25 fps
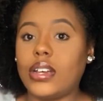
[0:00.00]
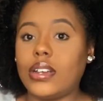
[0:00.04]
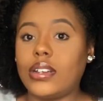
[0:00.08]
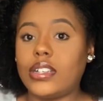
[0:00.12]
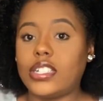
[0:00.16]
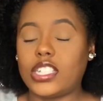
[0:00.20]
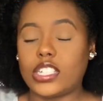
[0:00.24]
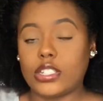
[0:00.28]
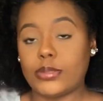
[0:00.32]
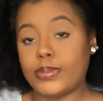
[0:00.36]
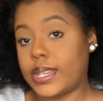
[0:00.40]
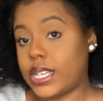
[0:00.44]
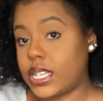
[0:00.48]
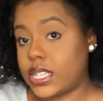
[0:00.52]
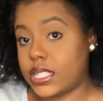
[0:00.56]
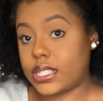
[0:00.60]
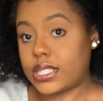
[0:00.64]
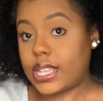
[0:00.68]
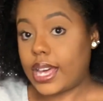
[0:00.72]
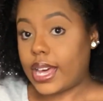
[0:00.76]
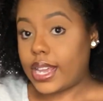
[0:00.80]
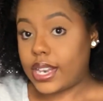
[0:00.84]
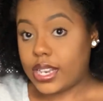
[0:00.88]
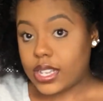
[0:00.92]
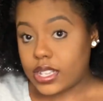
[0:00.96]
Just because
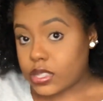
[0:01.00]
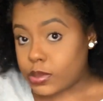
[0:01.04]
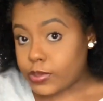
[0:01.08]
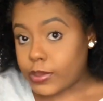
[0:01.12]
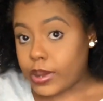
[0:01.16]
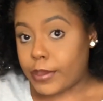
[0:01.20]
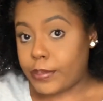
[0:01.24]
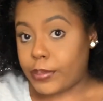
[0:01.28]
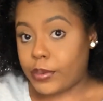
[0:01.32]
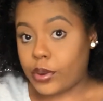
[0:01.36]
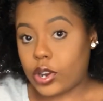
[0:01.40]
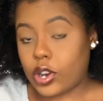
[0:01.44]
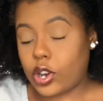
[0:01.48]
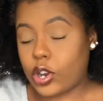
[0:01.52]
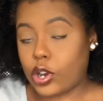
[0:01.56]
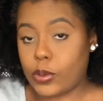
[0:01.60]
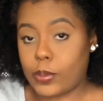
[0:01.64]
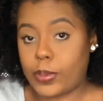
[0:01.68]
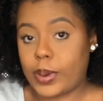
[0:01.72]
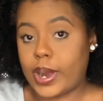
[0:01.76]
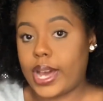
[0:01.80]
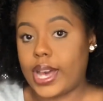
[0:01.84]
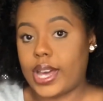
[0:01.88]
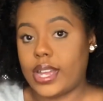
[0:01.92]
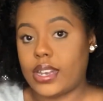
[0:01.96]
that is my curl
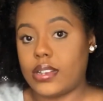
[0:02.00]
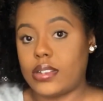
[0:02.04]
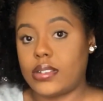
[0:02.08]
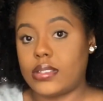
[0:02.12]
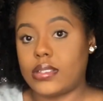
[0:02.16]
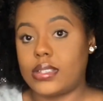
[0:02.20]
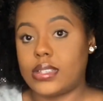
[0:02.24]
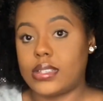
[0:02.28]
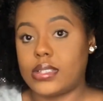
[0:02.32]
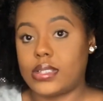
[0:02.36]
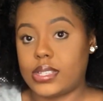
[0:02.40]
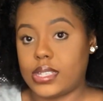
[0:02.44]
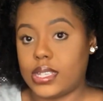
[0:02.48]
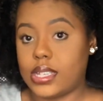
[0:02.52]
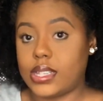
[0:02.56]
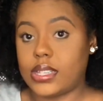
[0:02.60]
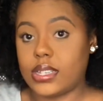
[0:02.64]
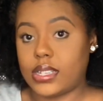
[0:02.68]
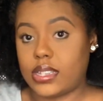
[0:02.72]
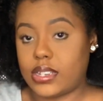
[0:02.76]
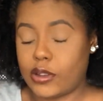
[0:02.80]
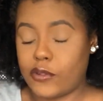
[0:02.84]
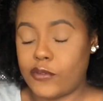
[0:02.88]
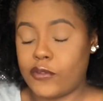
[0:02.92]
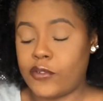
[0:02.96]
pattern, to see the
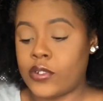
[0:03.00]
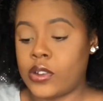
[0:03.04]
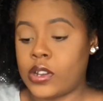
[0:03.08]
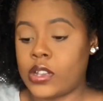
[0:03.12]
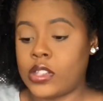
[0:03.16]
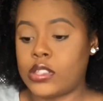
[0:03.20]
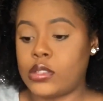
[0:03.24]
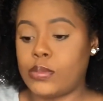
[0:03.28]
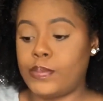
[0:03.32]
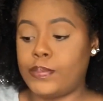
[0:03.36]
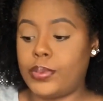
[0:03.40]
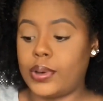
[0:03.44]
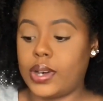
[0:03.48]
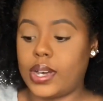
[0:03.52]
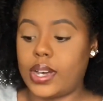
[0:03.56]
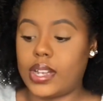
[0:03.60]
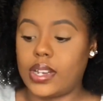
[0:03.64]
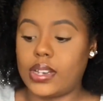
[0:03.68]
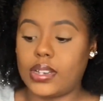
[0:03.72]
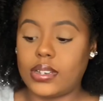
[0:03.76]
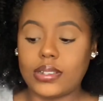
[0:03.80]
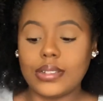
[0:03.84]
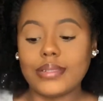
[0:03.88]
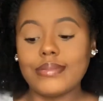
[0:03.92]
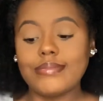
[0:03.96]
difference. But
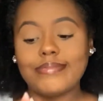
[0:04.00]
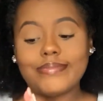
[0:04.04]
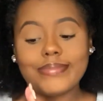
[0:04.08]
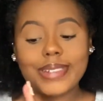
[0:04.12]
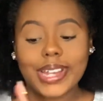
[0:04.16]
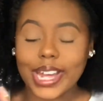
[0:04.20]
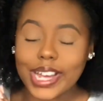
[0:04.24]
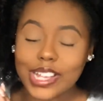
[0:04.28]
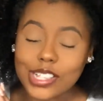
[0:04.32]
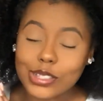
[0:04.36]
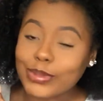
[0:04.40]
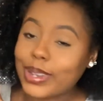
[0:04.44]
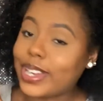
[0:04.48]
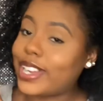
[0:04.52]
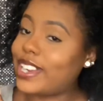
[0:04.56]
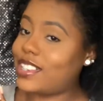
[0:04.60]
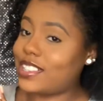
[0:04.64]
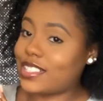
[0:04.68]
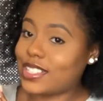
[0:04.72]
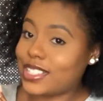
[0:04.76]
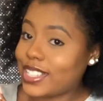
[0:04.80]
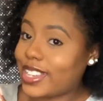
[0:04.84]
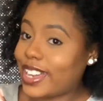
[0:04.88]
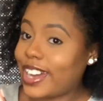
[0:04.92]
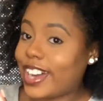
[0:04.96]
because my hair is
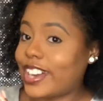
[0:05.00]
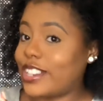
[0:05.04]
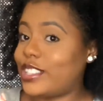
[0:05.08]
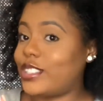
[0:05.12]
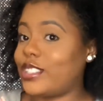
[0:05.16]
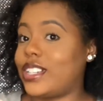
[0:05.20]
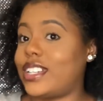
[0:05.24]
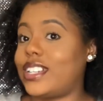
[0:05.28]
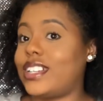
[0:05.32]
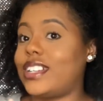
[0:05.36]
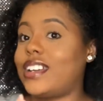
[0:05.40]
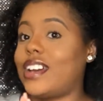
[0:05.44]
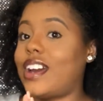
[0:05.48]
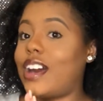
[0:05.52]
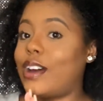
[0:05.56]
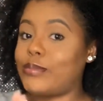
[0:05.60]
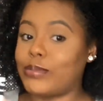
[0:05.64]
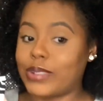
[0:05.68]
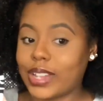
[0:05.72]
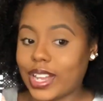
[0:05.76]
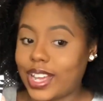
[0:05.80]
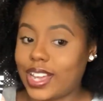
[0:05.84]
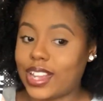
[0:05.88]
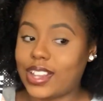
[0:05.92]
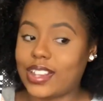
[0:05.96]
dehydrated, I'm
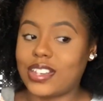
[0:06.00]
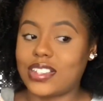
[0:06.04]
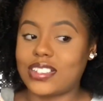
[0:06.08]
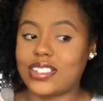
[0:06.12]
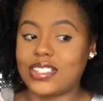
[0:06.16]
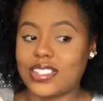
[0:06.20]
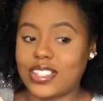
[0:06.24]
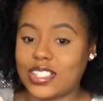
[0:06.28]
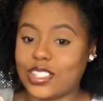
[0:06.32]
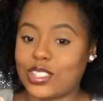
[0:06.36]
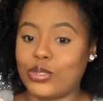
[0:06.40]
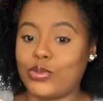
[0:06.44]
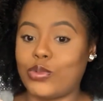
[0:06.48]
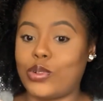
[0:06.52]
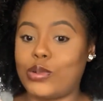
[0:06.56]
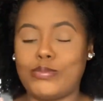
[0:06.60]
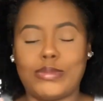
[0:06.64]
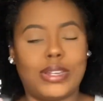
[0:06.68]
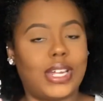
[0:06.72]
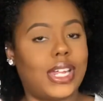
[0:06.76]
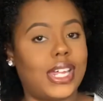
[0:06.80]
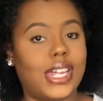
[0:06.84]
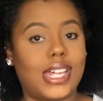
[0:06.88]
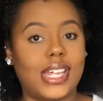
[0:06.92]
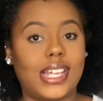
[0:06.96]
glad it's this one
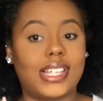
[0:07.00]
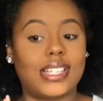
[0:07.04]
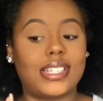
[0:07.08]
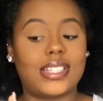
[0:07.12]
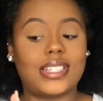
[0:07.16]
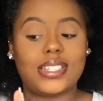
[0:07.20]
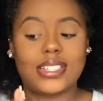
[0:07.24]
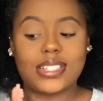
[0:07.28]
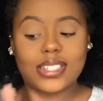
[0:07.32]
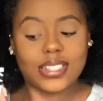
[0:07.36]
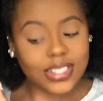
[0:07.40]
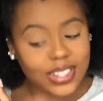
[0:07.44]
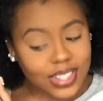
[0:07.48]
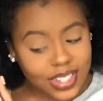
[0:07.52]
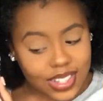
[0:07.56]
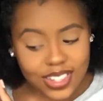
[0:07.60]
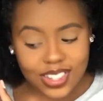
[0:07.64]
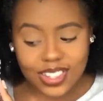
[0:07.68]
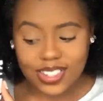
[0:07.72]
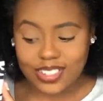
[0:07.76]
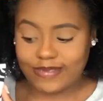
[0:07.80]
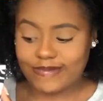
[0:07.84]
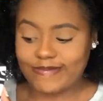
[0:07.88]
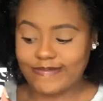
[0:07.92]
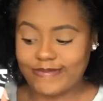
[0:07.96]
because
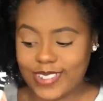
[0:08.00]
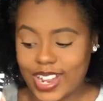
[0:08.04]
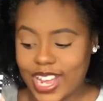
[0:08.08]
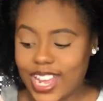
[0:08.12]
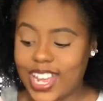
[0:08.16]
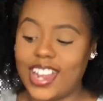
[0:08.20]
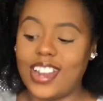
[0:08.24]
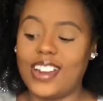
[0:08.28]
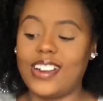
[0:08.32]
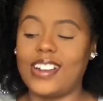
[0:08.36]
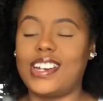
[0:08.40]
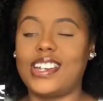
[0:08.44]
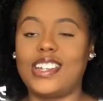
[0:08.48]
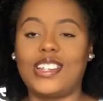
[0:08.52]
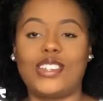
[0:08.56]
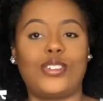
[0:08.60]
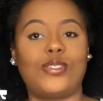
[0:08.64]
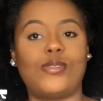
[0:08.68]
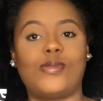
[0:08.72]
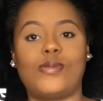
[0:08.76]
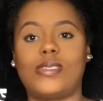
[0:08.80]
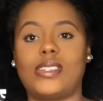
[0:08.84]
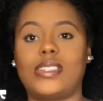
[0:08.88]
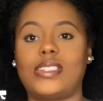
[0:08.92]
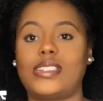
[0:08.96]
my hair could
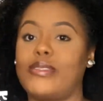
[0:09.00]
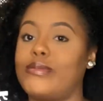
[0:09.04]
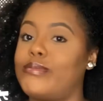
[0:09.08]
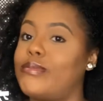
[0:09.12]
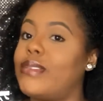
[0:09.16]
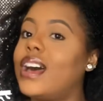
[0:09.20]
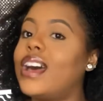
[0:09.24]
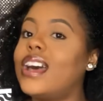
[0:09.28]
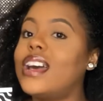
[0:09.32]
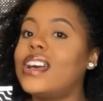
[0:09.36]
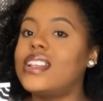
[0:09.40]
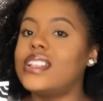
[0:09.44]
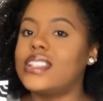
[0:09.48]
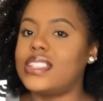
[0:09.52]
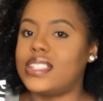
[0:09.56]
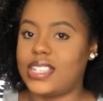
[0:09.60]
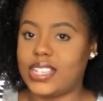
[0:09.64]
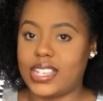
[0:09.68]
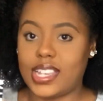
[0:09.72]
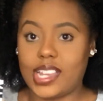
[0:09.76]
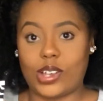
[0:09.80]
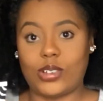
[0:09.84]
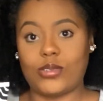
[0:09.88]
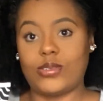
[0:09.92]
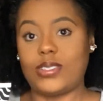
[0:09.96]
use some
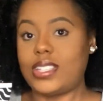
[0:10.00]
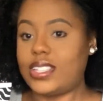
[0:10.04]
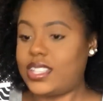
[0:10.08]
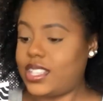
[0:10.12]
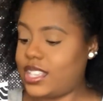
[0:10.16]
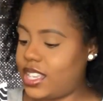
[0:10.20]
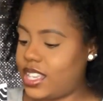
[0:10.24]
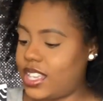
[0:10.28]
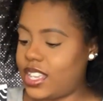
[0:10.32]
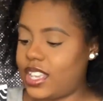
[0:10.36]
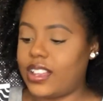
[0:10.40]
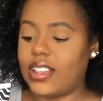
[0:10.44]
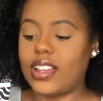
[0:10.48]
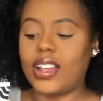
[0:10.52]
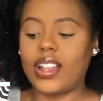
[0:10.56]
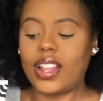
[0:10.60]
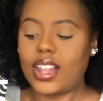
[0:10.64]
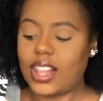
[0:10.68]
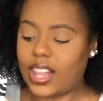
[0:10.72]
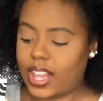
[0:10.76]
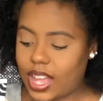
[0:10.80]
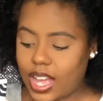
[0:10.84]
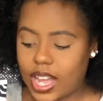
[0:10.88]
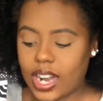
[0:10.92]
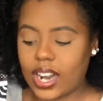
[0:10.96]
TLC, a
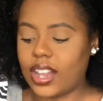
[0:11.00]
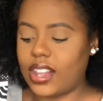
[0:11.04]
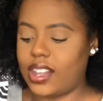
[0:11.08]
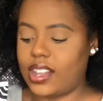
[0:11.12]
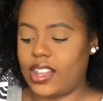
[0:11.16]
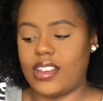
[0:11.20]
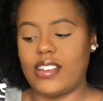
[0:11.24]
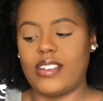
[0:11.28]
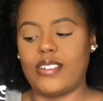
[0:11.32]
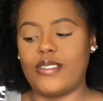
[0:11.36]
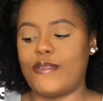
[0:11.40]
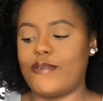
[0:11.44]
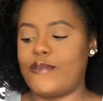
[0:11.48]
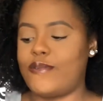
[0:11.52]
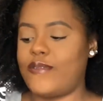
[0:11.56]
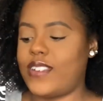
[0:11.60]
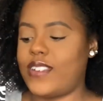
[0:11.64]
lot of love